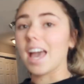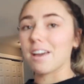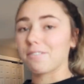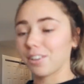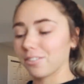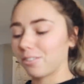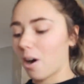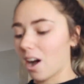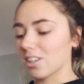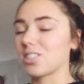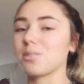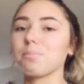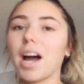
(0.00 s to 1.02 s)
If you've
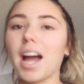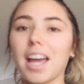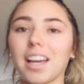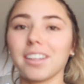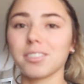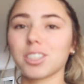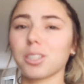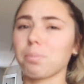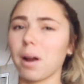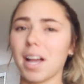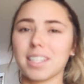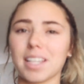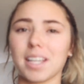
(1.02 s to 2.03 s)
watched my
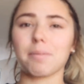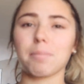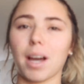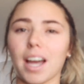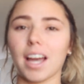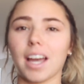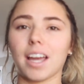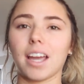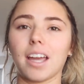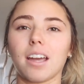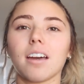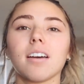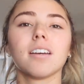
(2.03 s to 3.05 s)
surprising
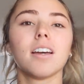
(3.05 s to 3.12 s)
my